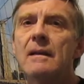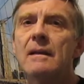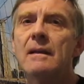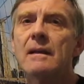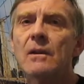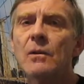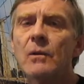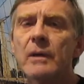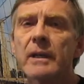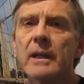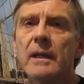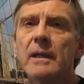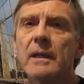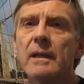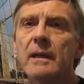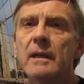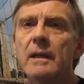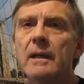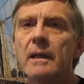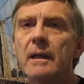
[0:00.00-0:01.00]
Hello
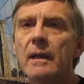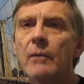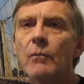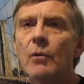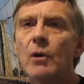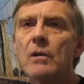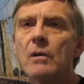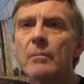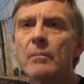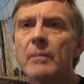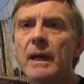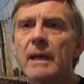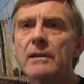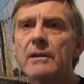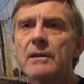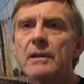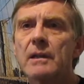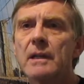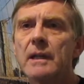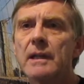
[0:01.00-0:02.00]
again, and welcome back
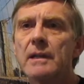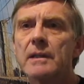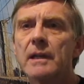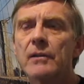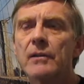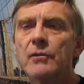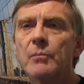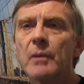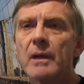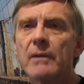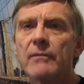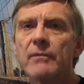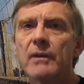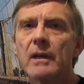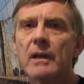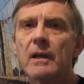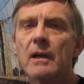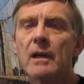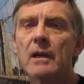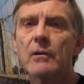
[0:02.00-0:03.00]
to the Latex
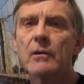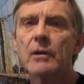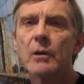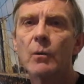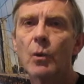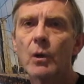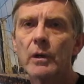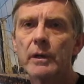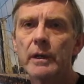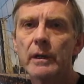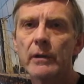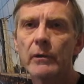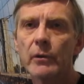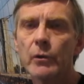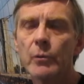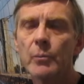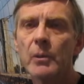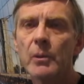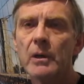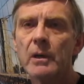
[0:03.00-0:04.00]
Modified Concrete Working
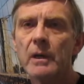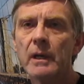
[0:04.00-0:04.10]
Group